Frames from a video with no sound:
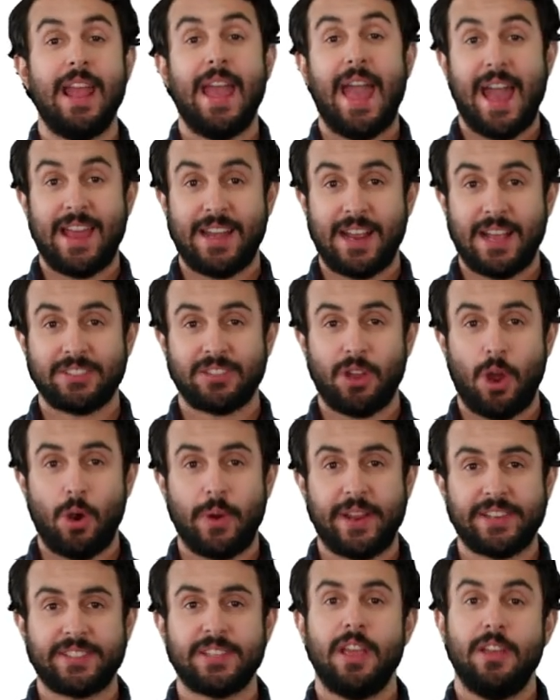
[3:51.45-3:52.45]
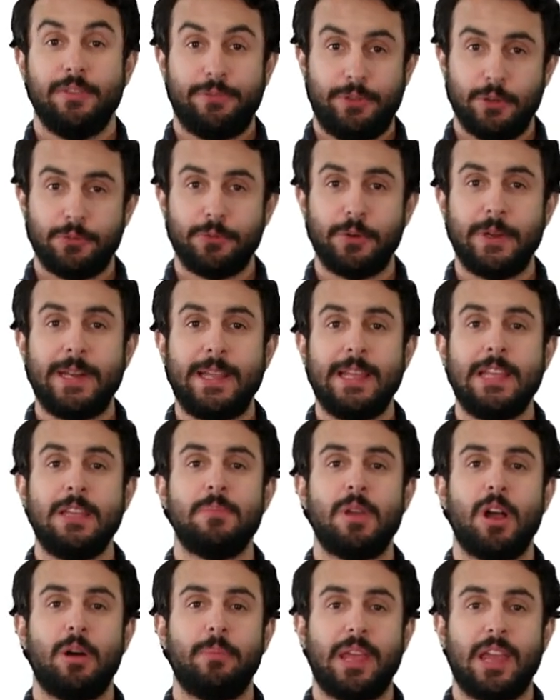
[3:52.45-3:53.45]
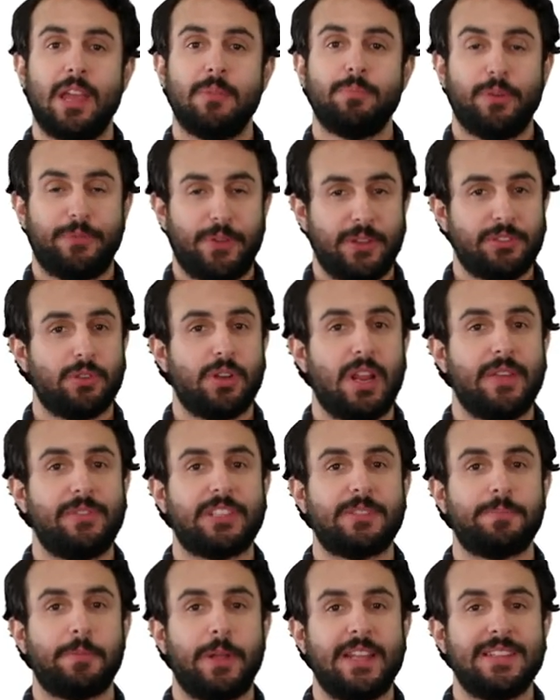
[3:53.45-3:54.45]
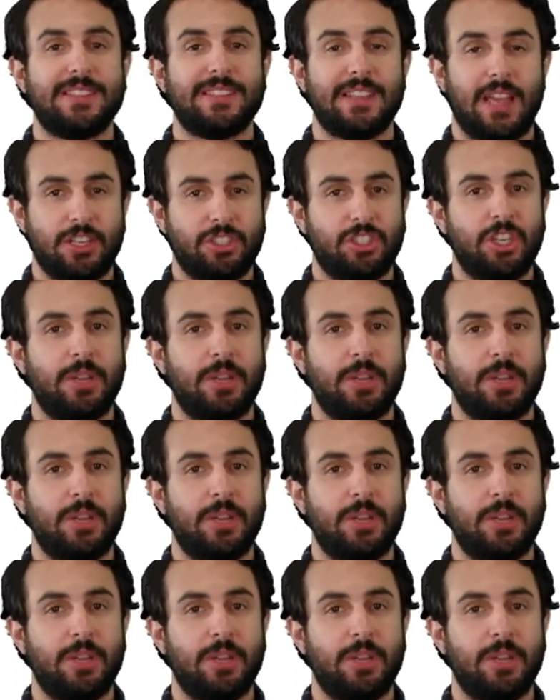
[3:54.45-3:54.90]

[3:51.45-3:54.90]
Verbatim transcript: And as always, feel free to email me, ProfessorDaveExplains at